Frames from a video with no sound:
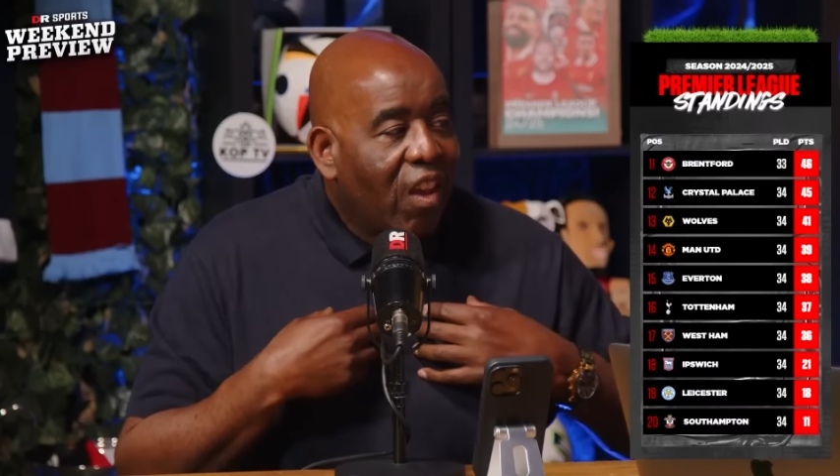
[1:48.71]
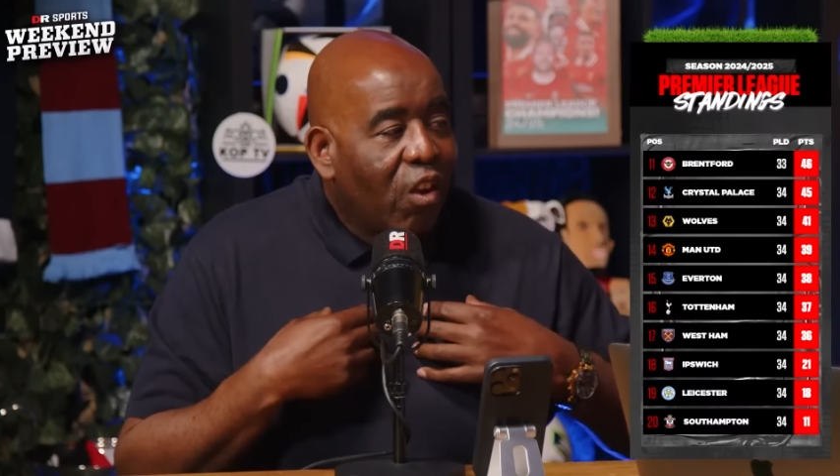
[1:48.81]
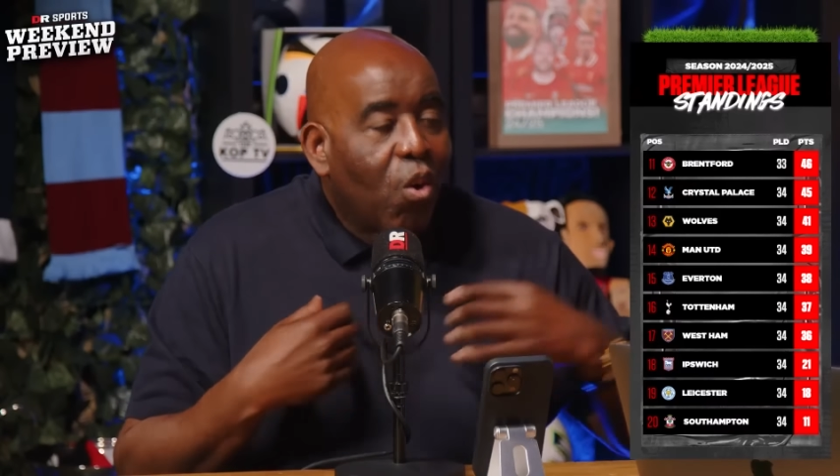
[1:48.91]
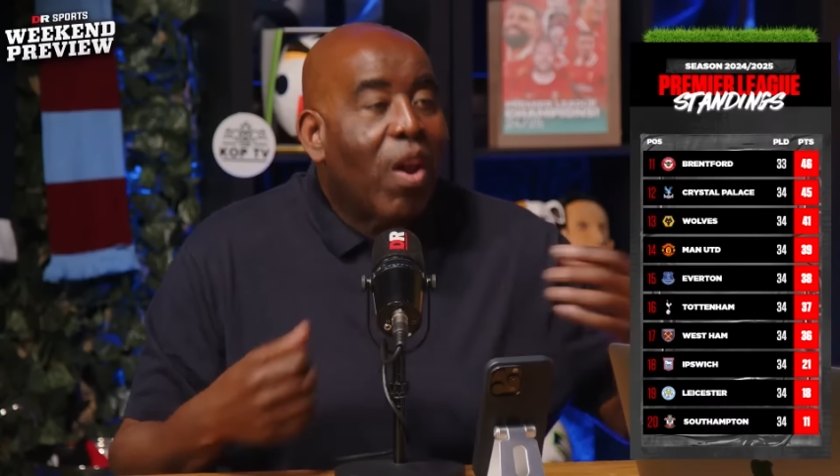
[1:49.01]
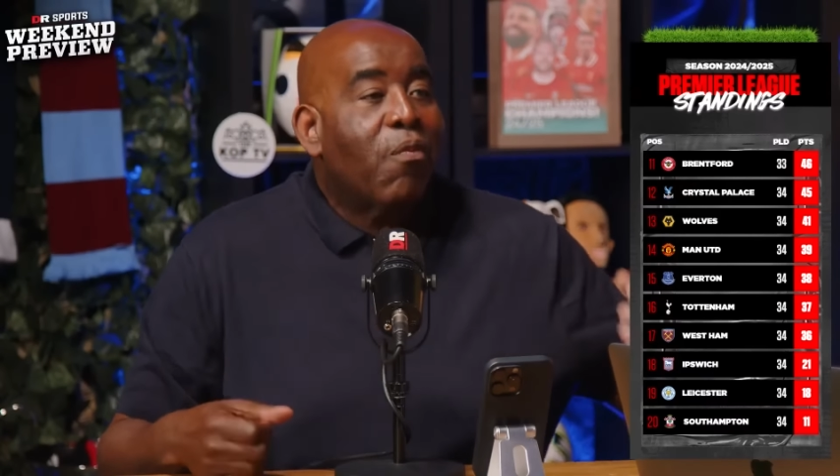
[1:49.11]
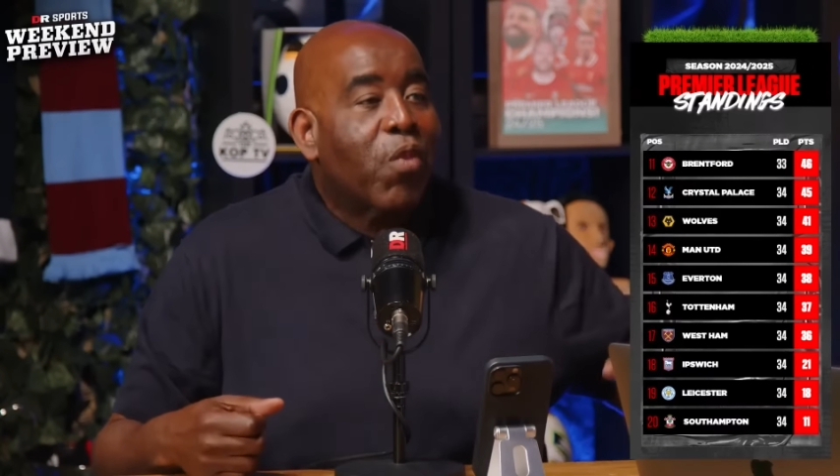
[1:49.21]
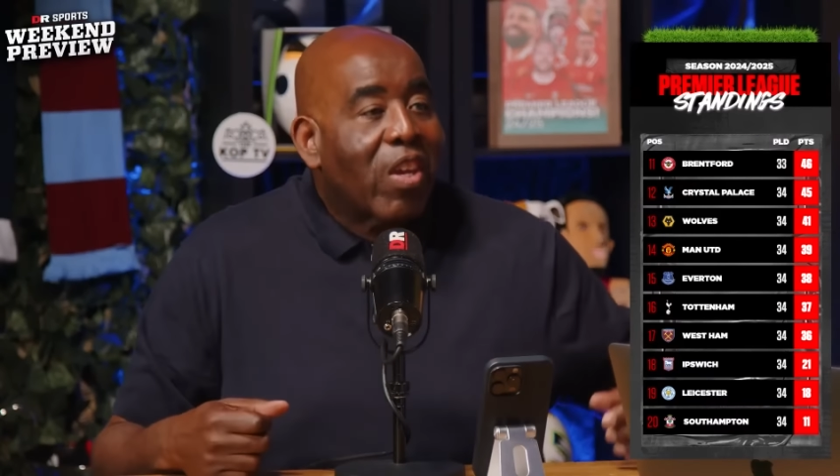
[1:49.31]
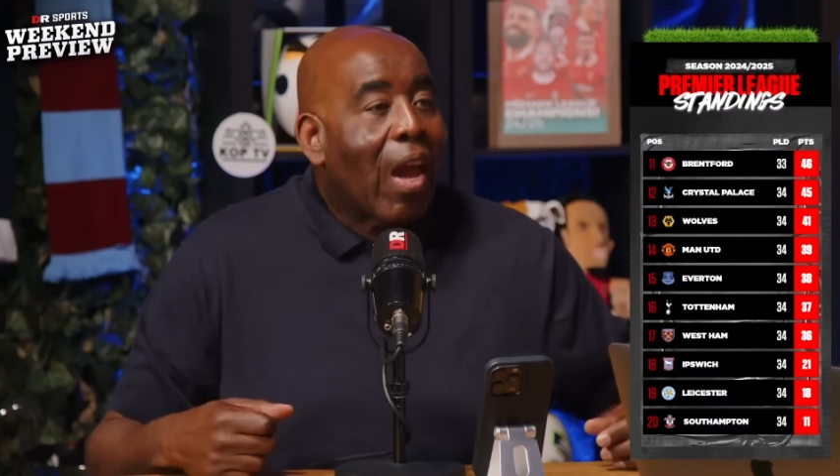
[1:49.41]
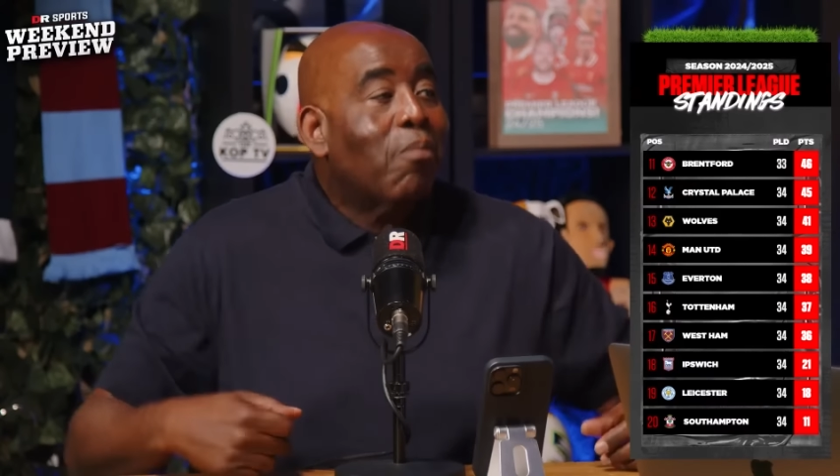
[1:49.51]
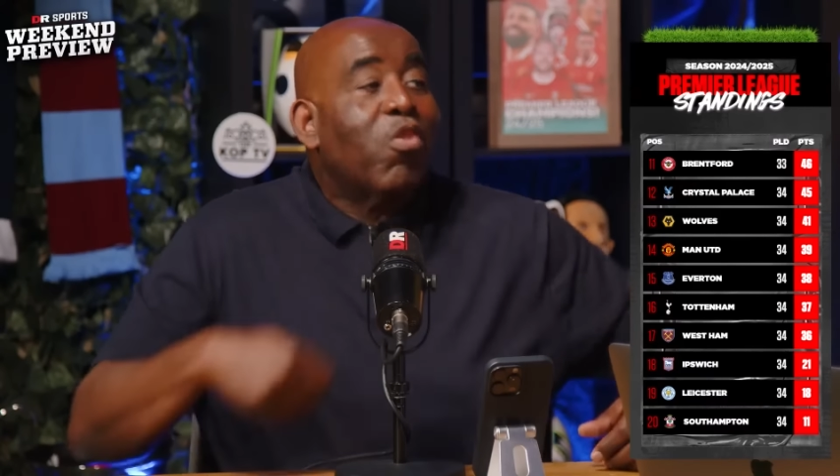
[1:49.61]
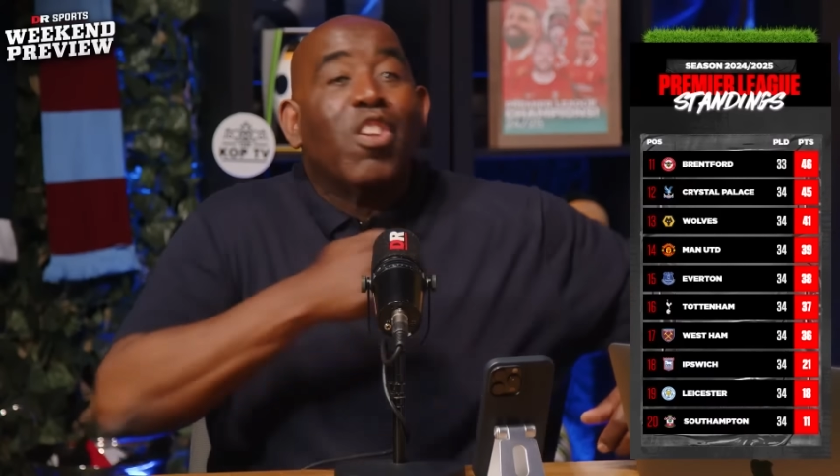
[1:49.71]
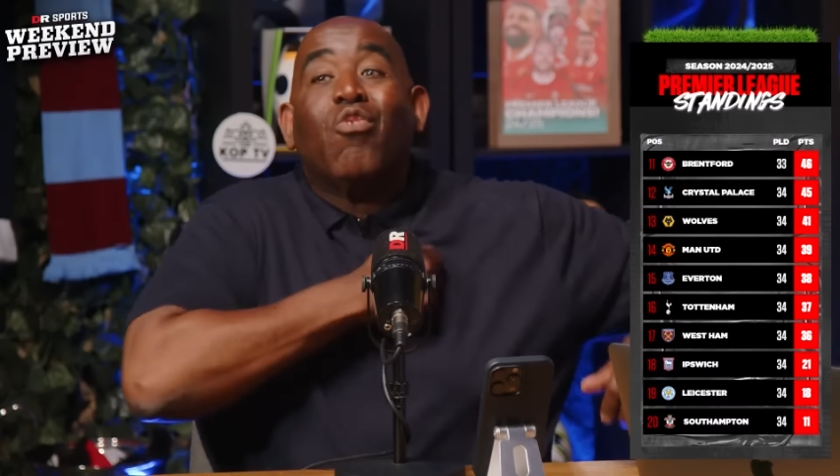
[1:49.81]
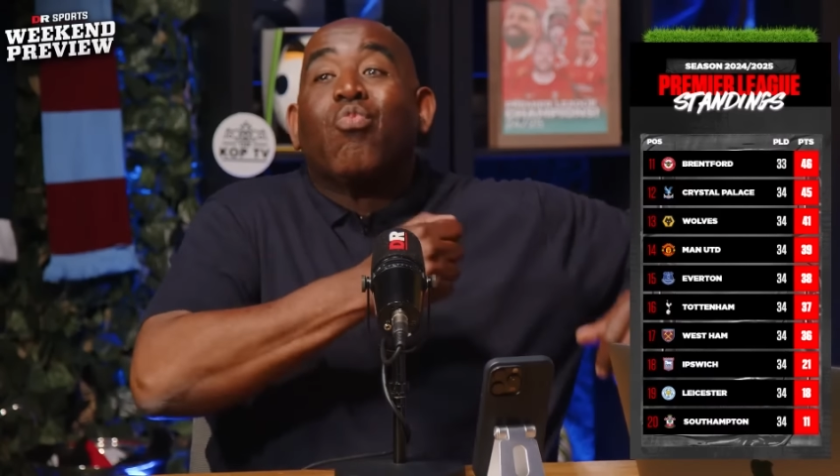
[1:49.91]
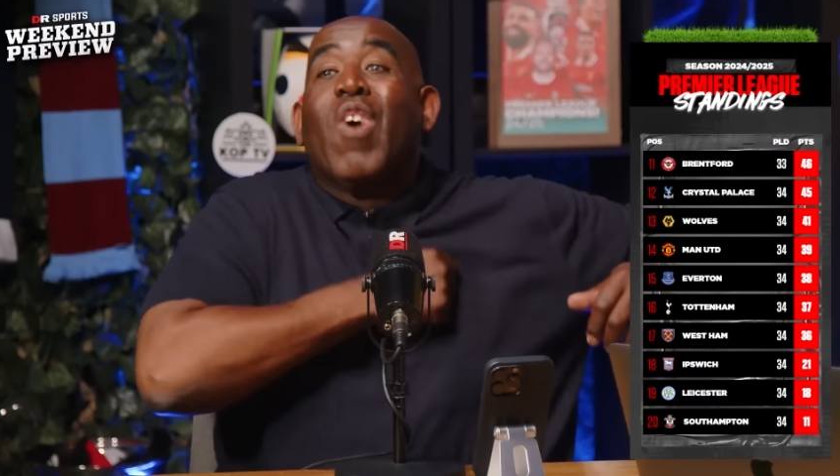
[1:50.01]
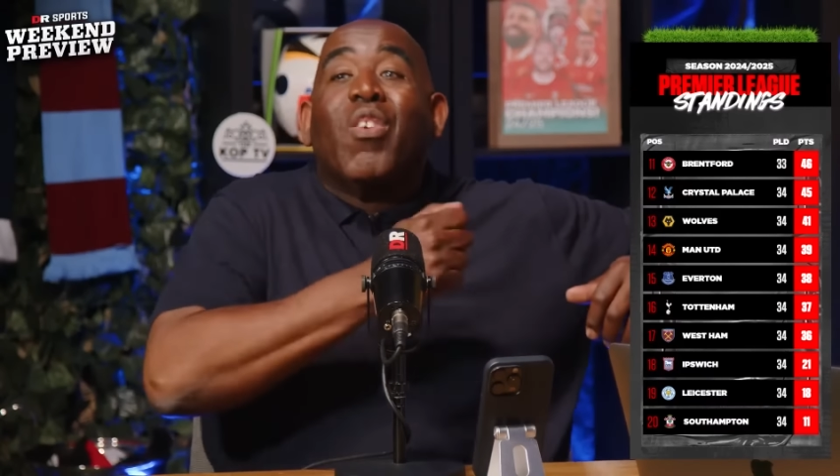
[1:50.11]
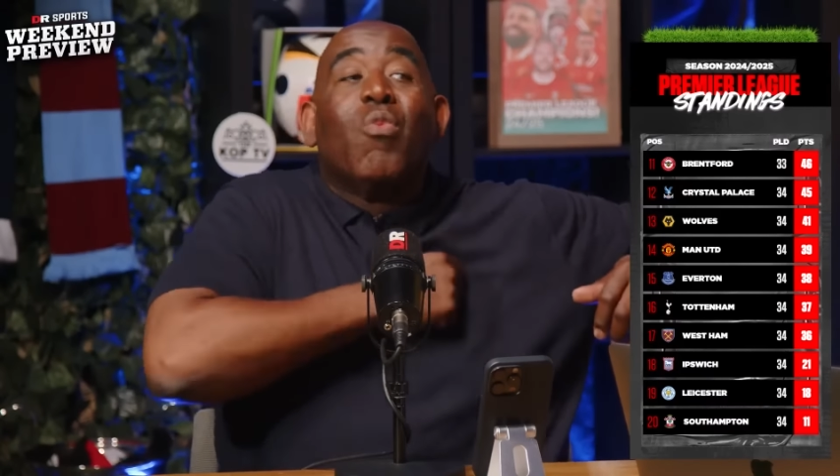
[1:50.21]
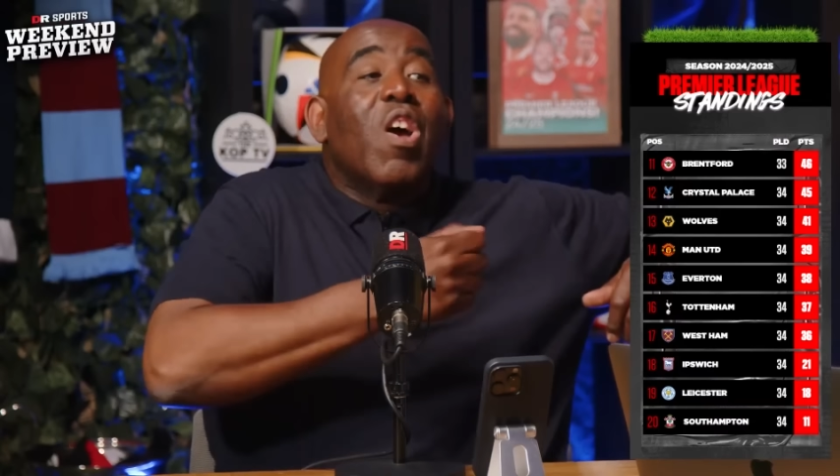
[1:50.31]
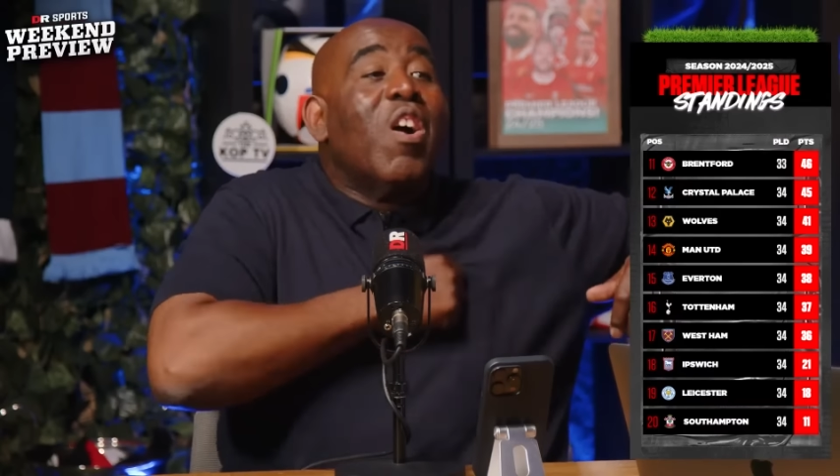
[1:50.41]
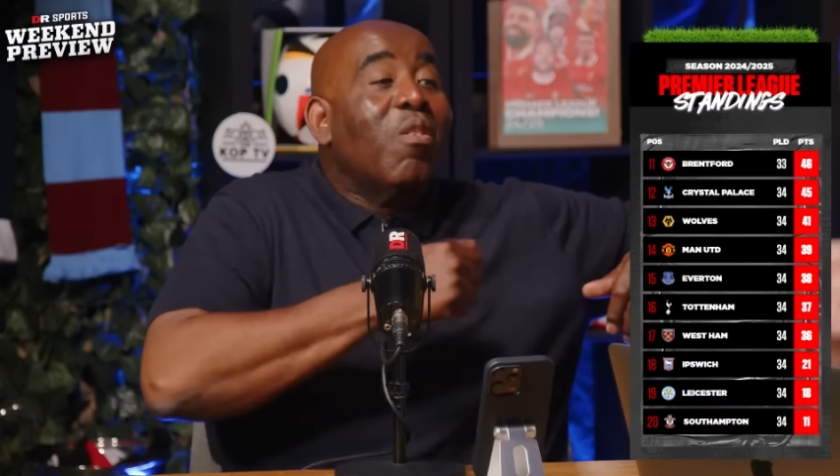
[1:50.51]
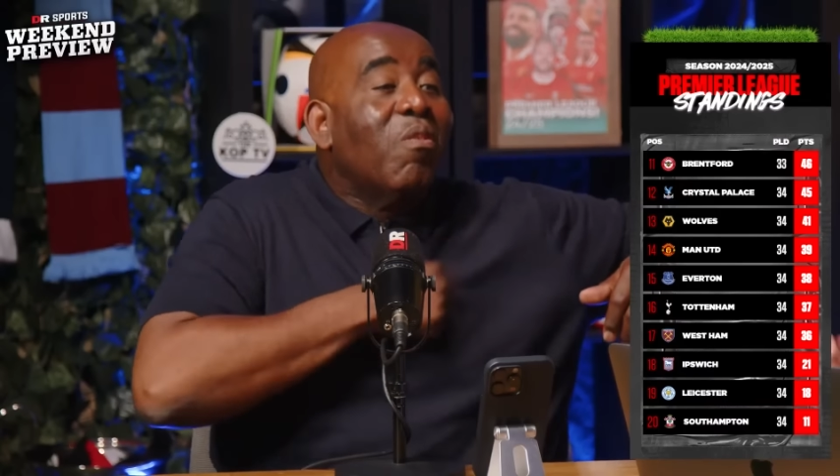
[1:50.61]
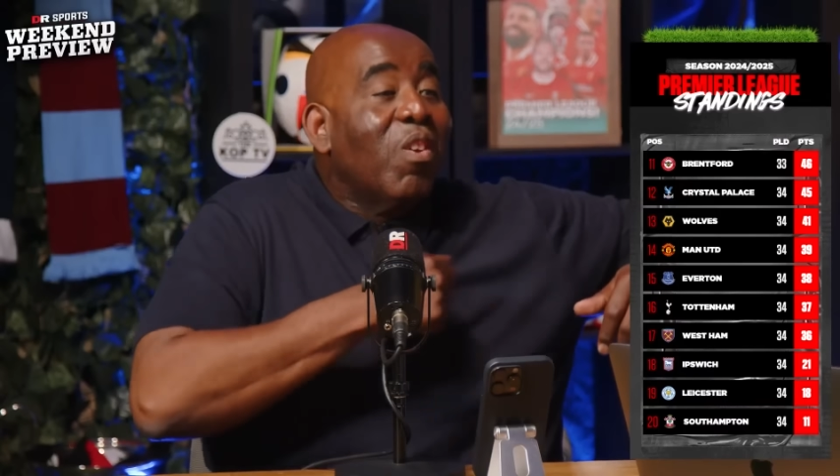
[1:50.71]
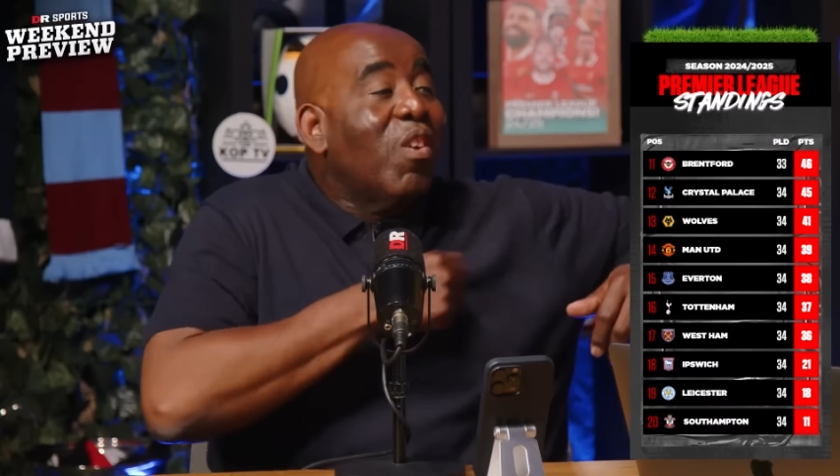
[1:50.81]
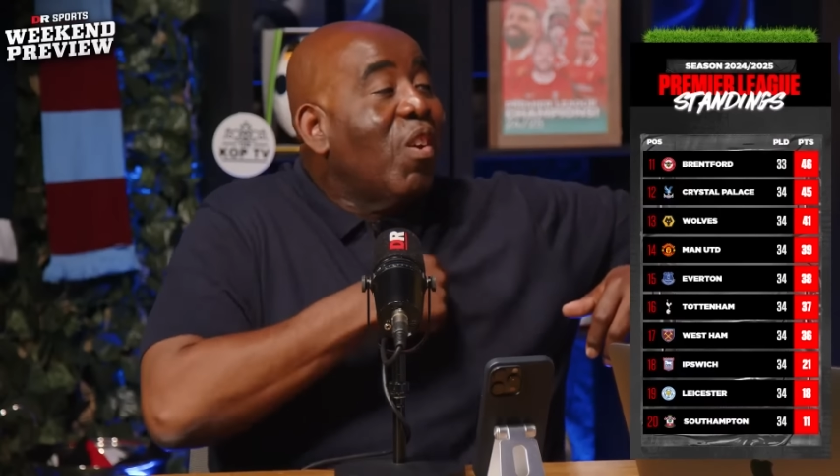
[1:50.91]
Not every captain's run round